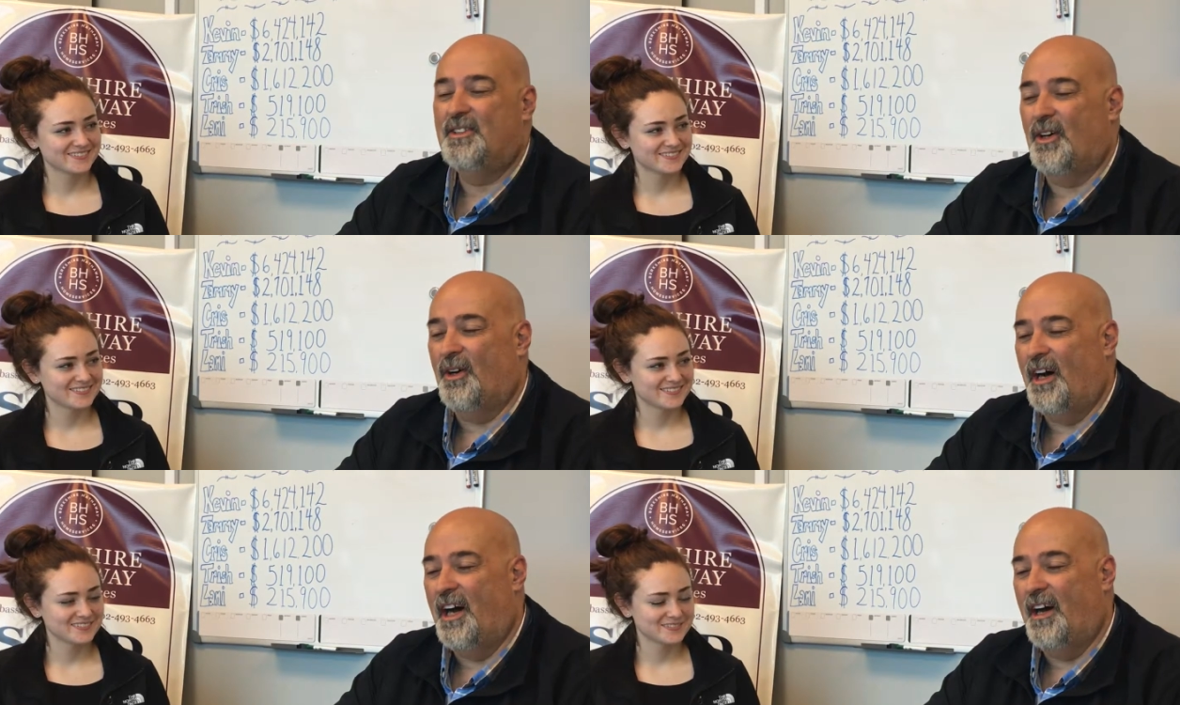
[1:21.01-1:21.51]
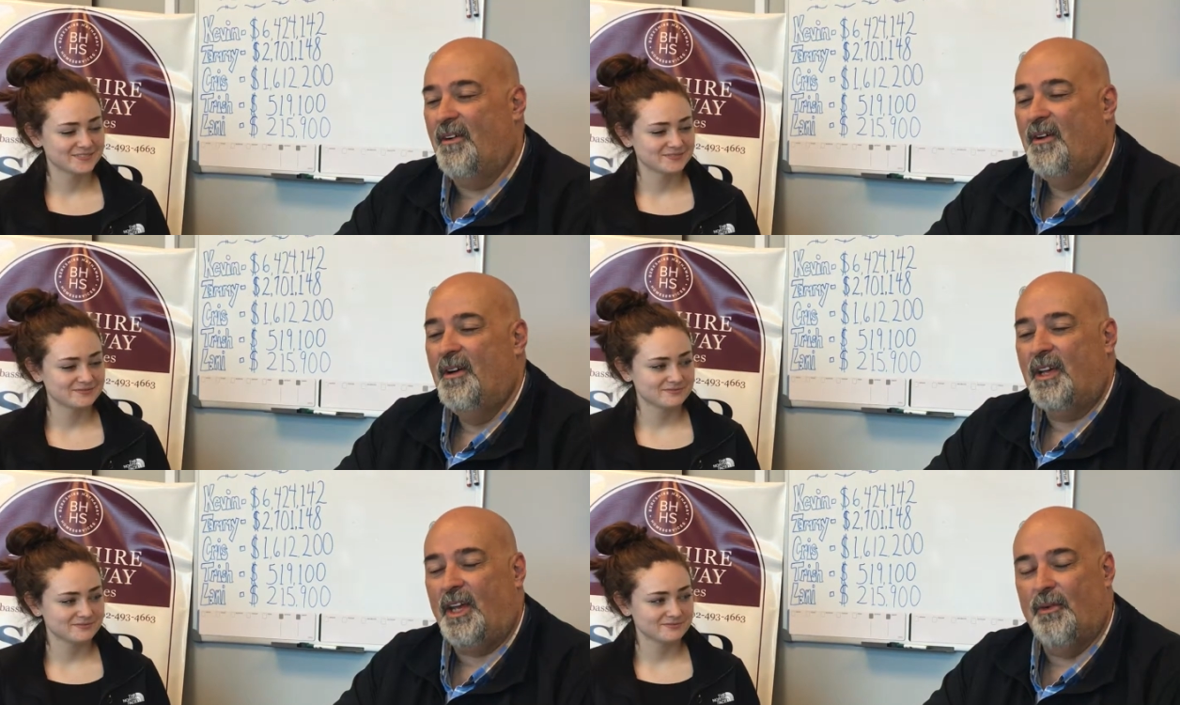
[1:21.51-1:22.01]
Speaker 1: so uh,
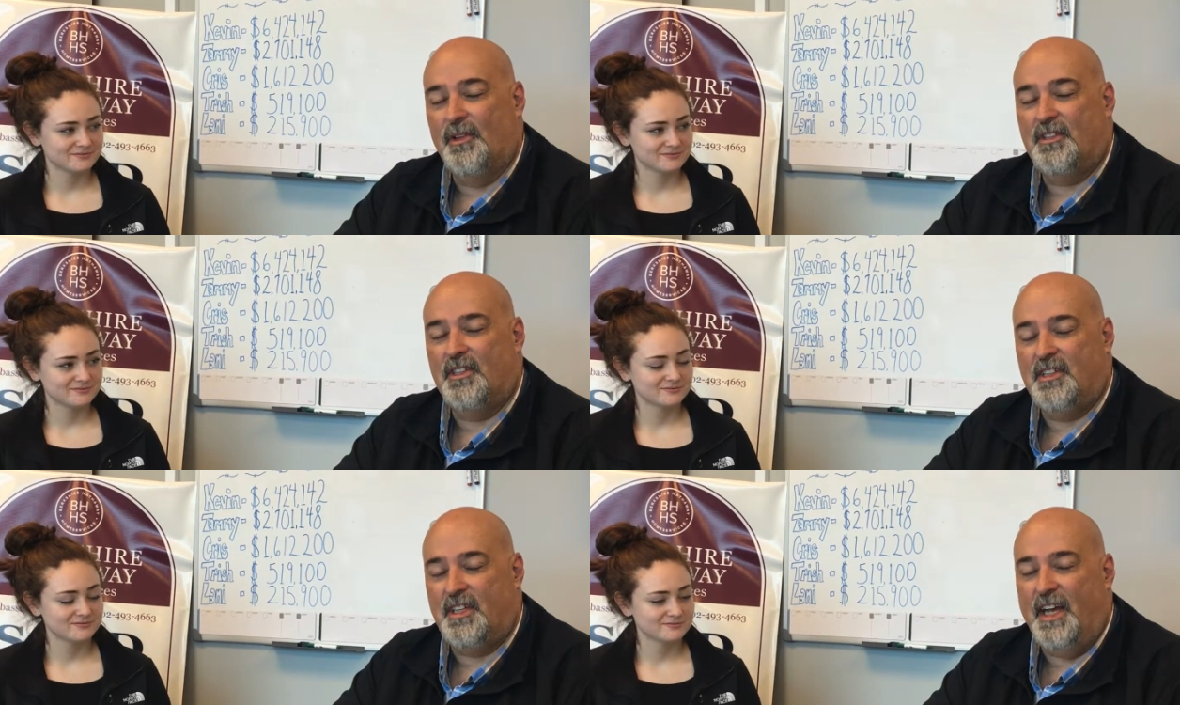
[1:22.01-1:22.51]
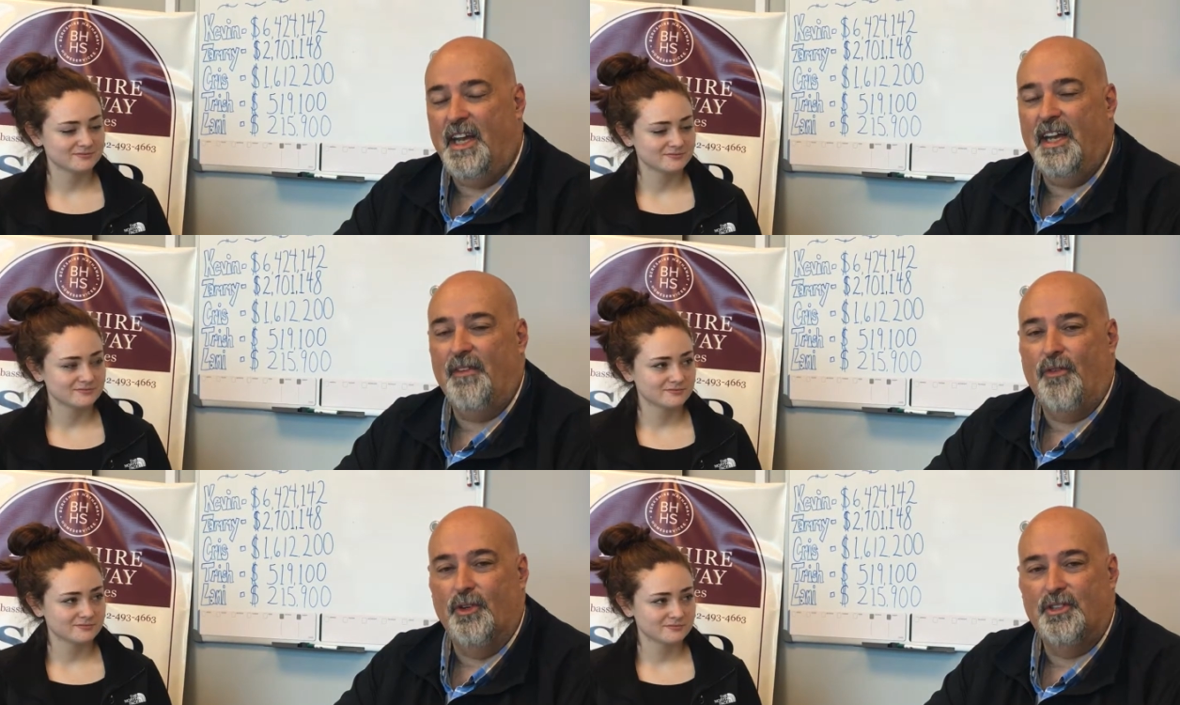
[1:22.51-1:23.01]
get with us today
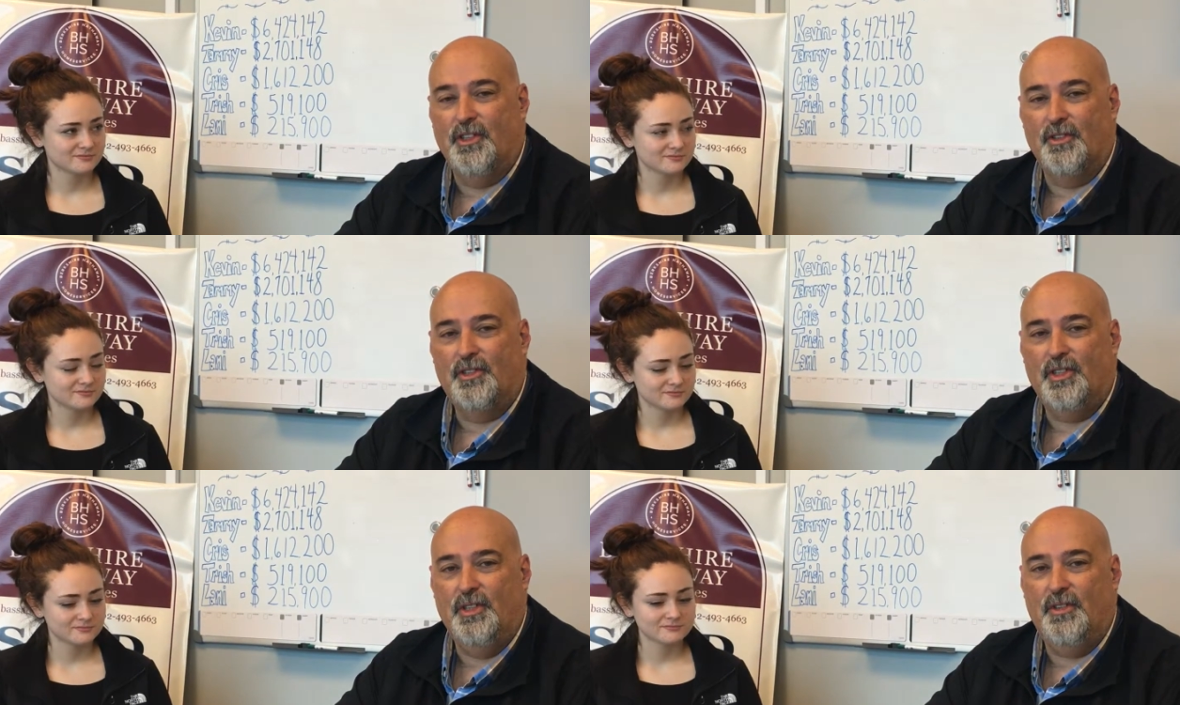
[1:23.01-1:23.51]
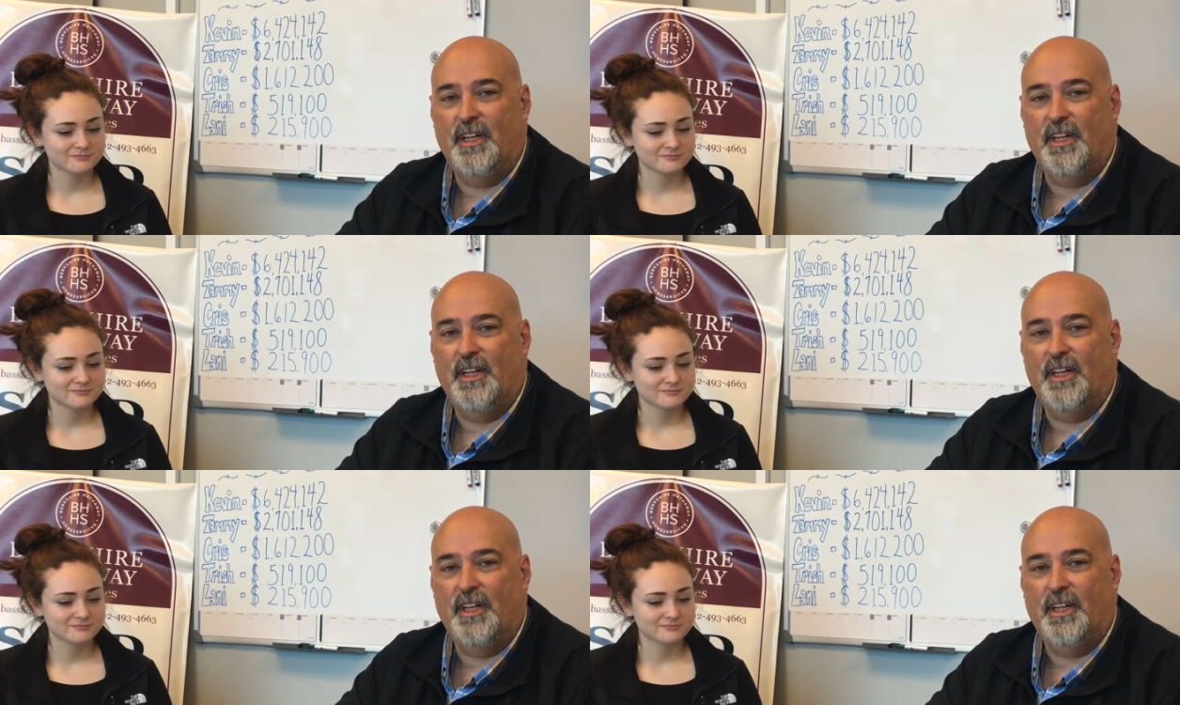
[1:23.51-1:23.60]
at 402